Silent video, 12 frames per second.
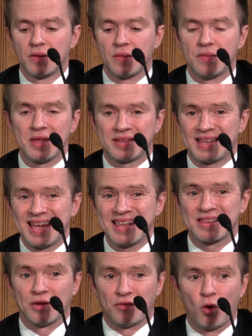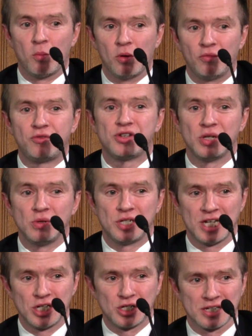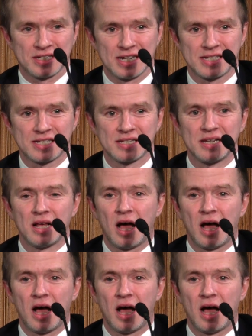this is a form of two-tier justice.